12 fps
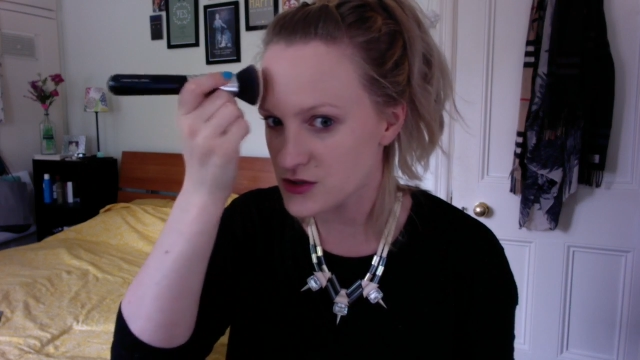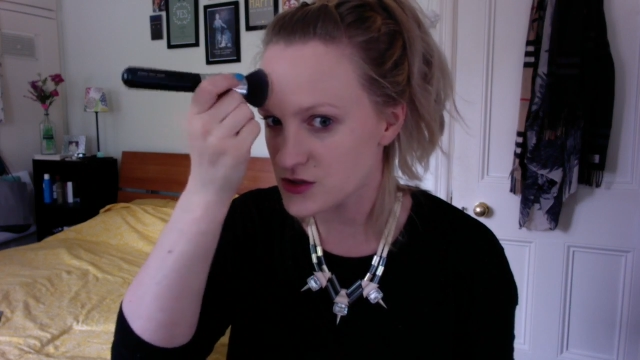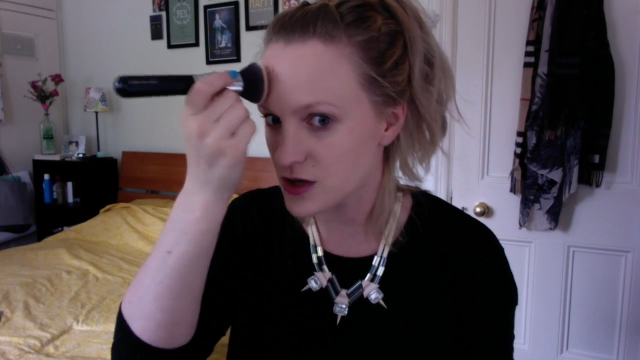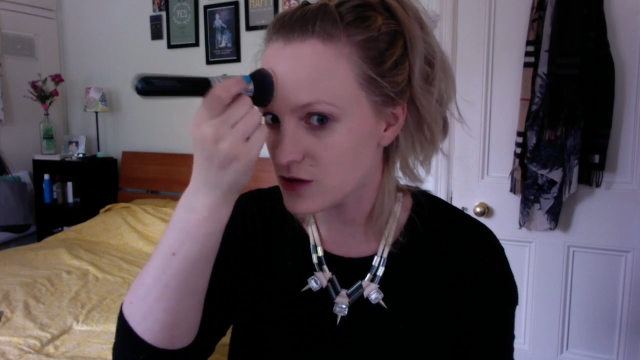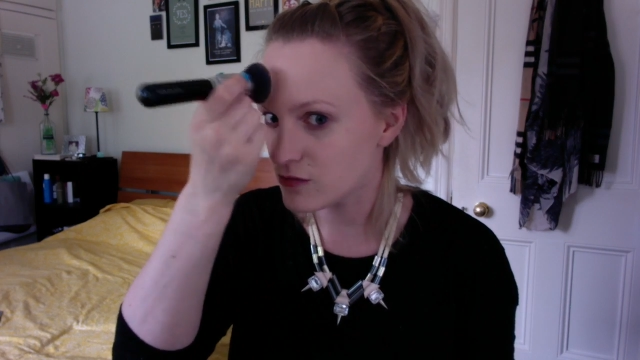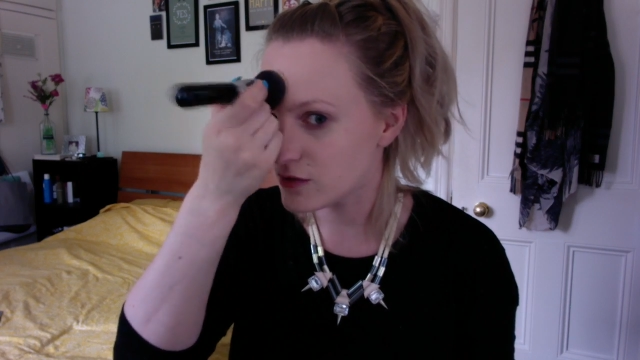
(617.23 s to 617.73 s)
just
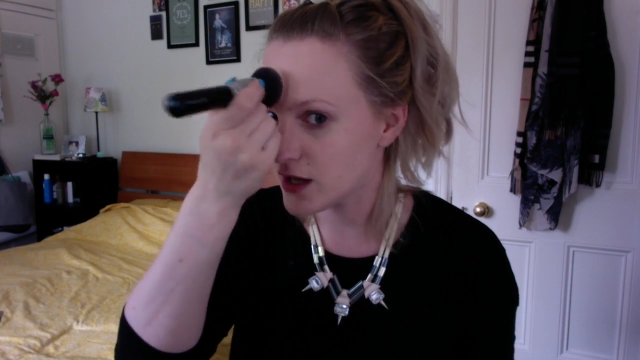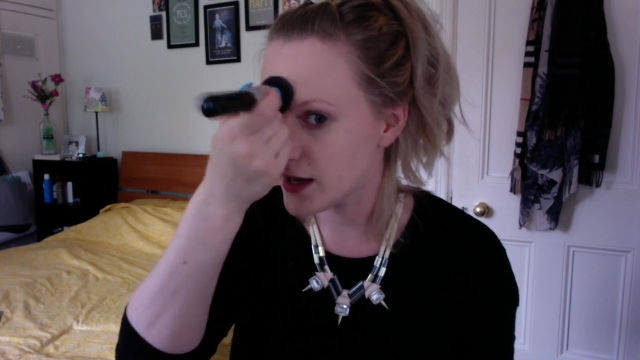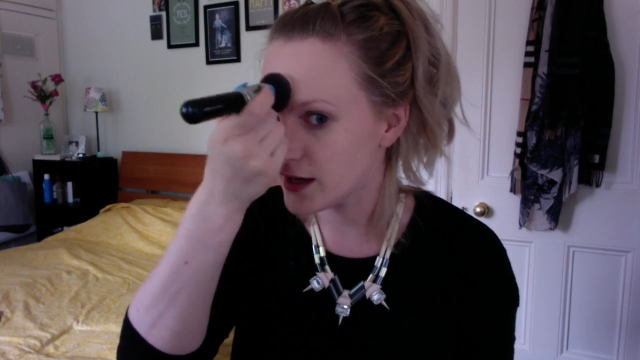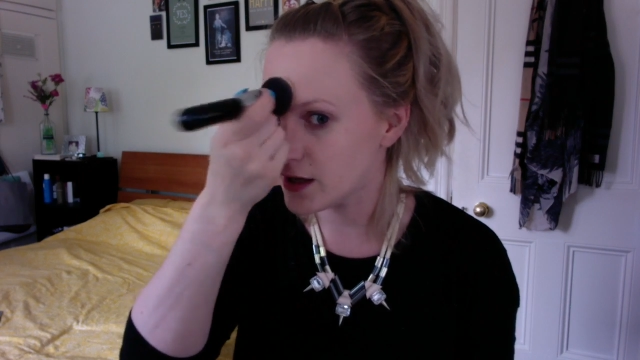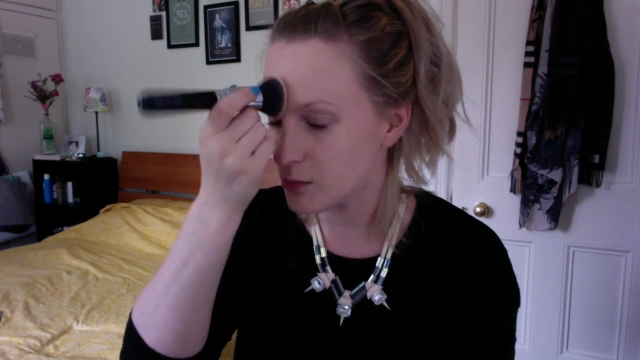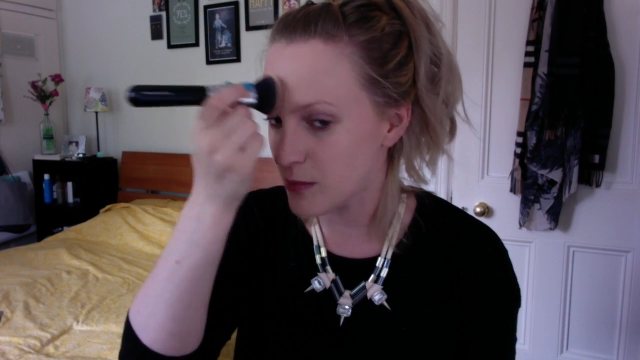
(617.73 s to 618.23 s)
kind of
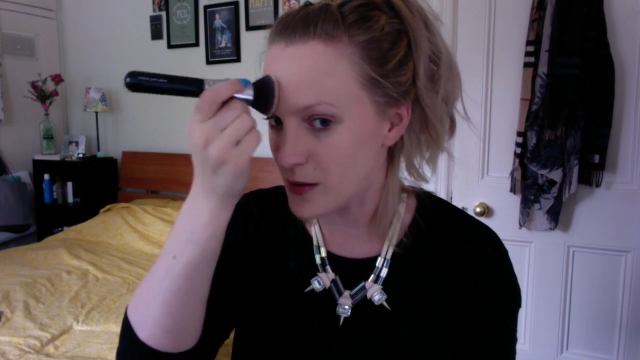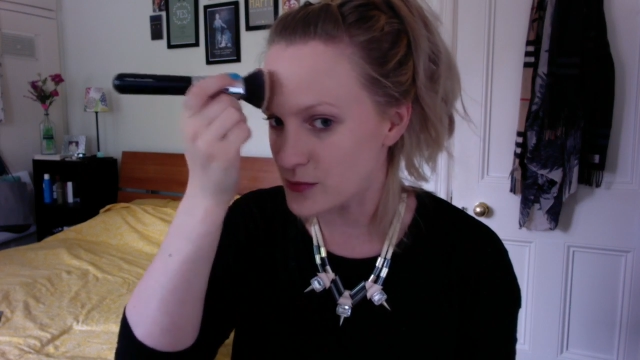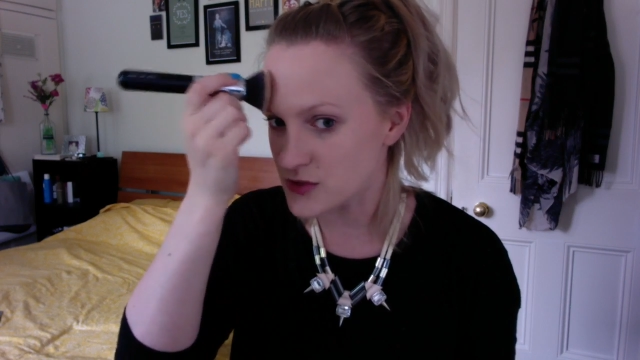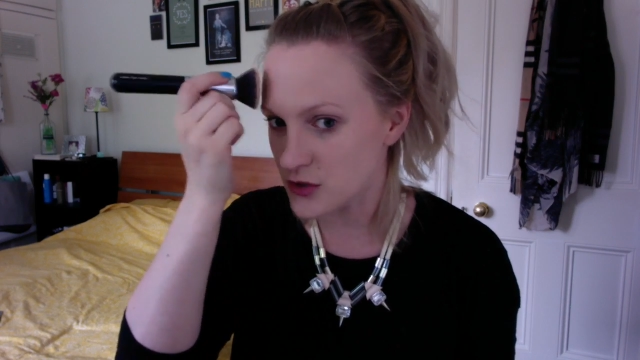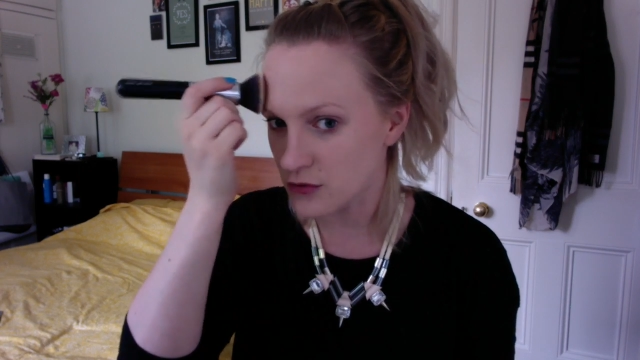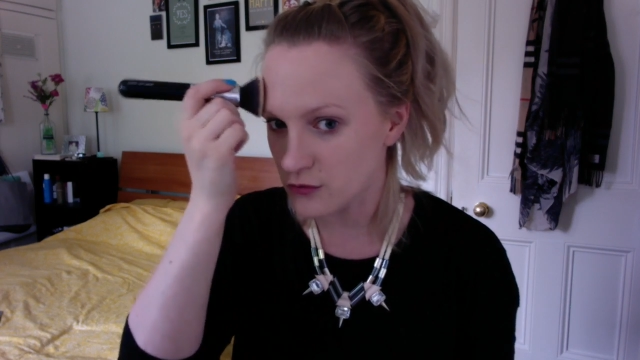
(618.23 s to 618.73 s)
lightly
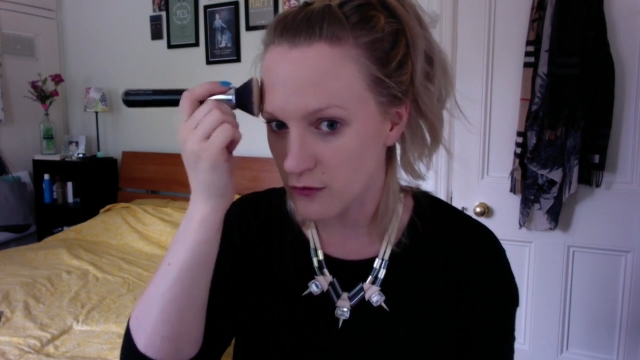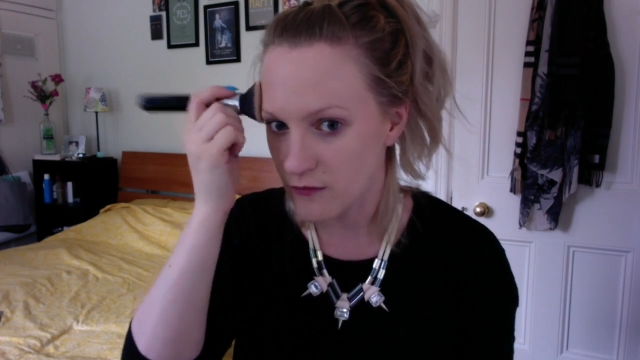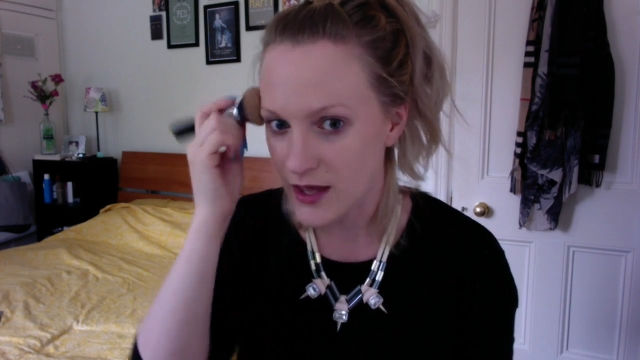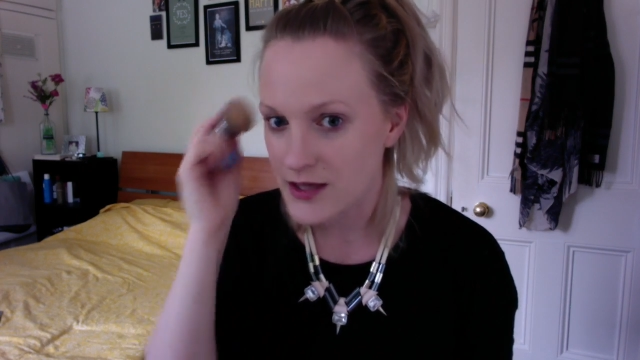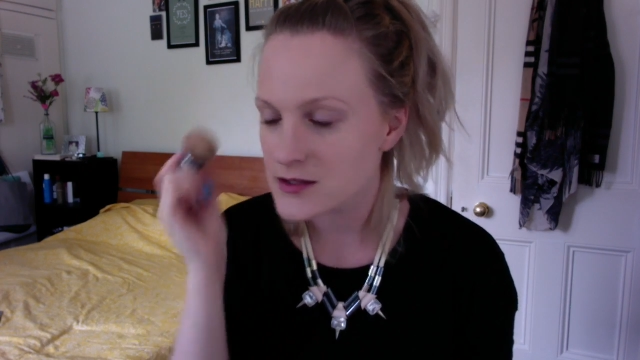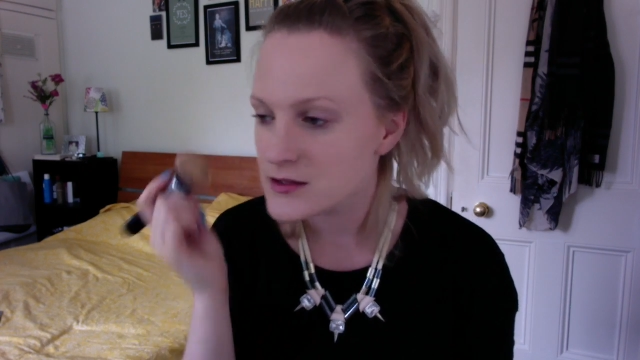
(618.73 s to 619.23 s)
bounce it off your
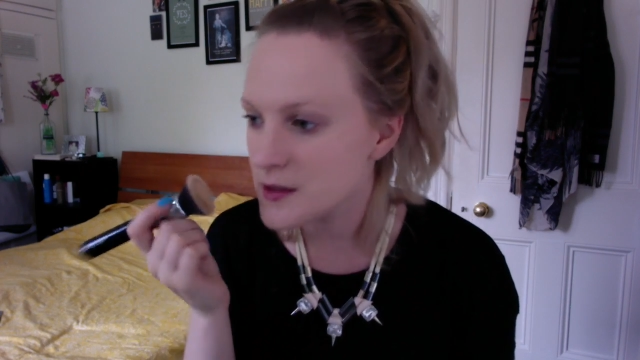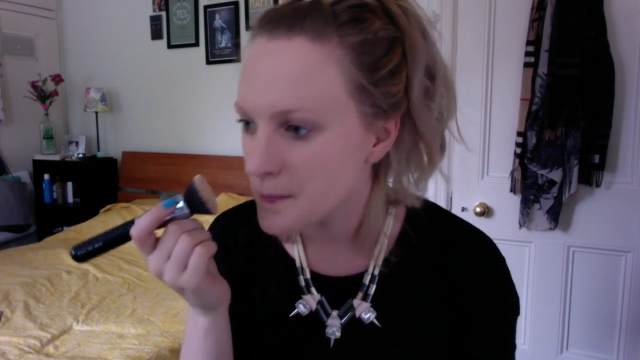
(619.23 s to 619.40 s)
face,